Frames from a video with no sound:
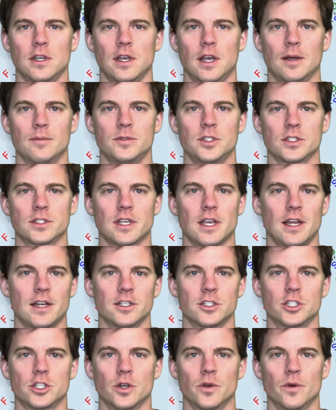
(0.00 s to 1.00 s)
I'm just kind of
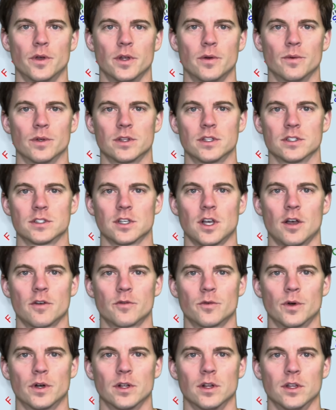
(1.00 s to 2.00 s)
showing what the
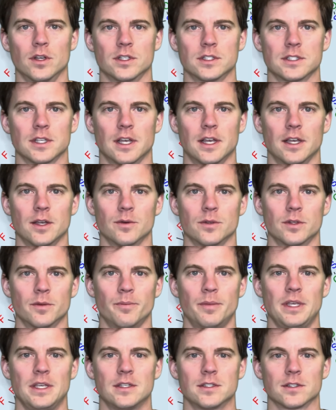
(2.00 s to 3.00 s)
software looks like, what the
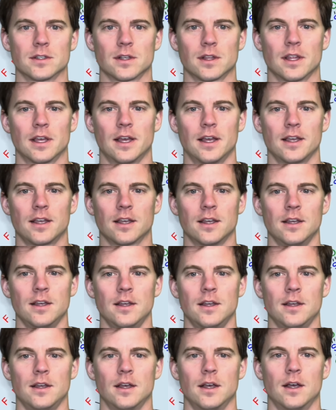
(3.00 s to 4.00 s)
peaks look like.
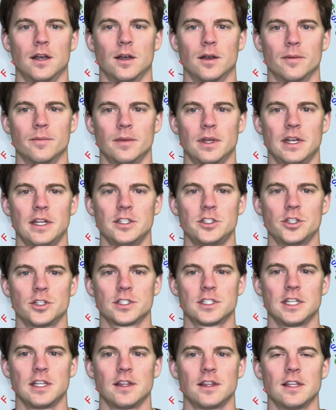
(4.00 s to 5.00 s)
An
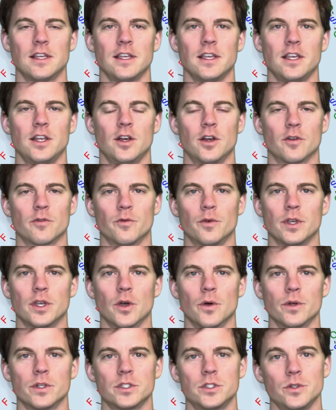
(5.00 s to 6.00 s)
interesting thing here, if we
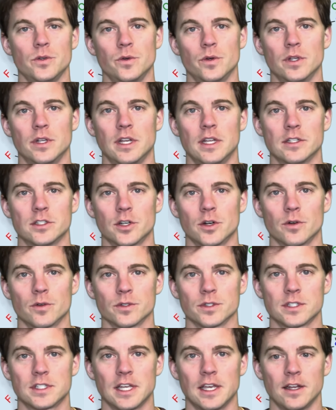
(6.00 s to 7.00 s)
go into an internal
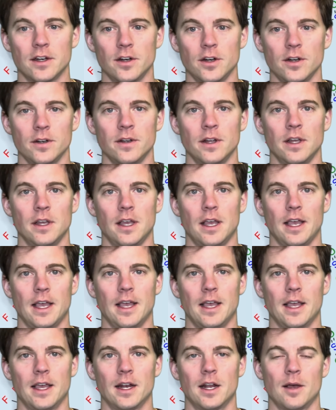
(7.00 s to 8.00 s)
standard,
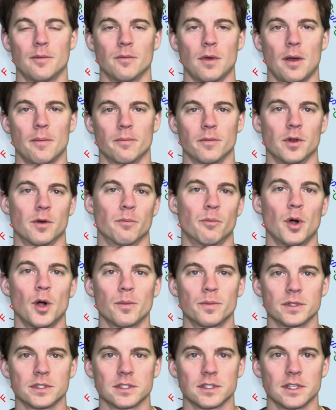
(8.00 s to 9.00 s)
and I'm going to
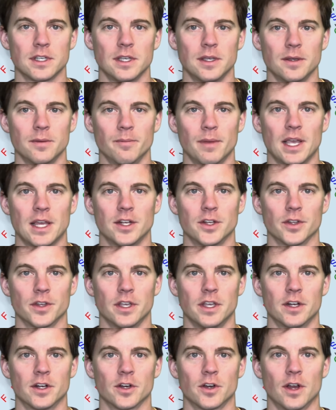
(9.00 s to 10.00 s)
purposely manually
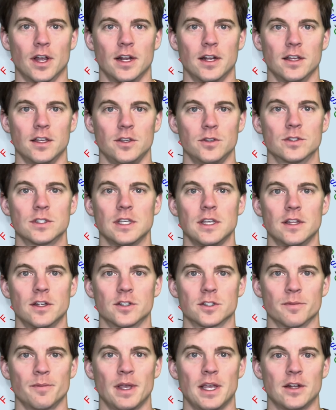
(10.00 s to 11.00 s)
integrate it, you see there's
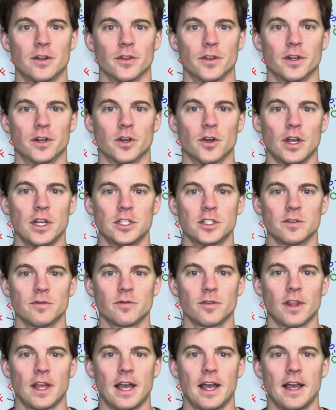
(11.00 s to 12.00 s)
a manual integration
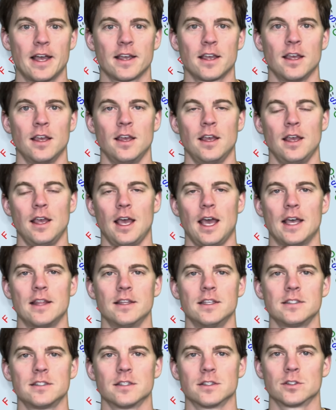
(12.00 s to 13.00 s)
flag, and
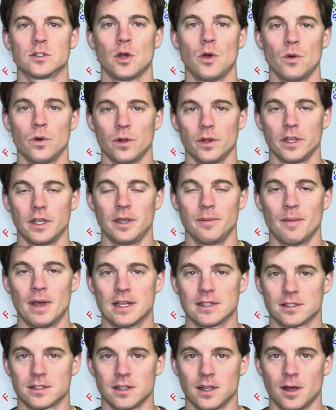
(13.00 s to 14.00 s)
this has totally
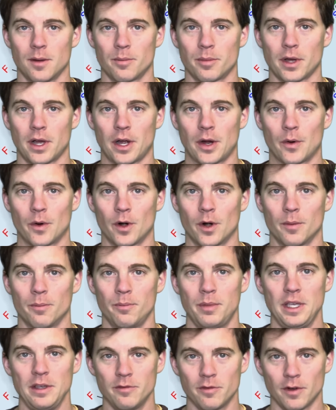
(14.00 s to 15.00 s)
messed up our
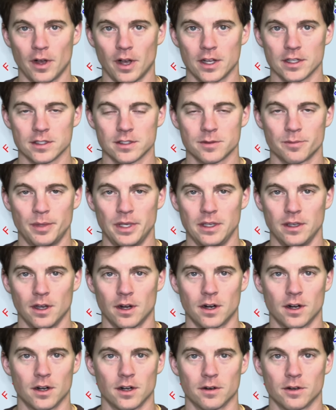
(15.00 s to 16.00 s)

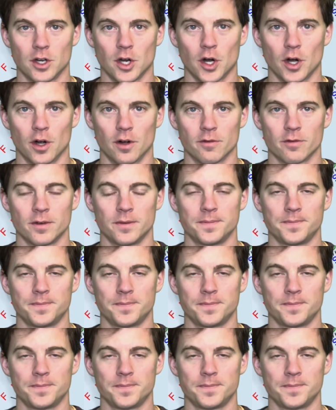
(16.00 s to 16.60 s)
PFOS curve.